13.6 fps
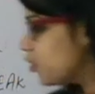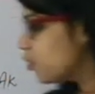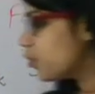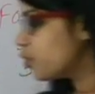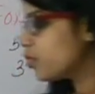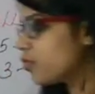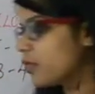2
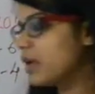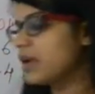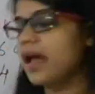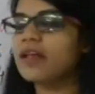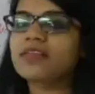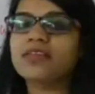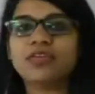to 3
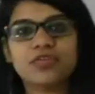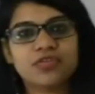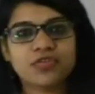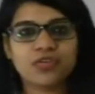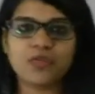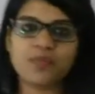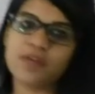lines
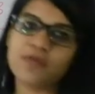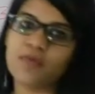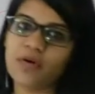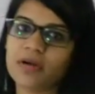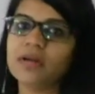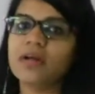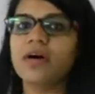should be
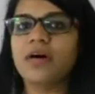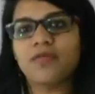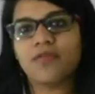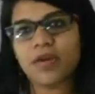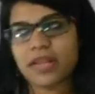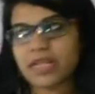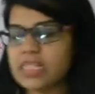spoken
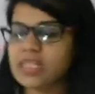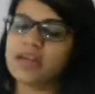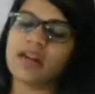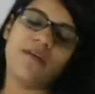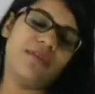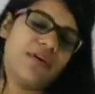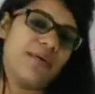for each and
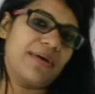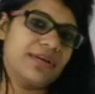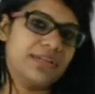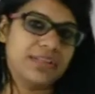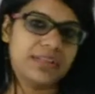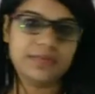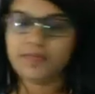every
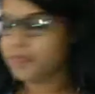question.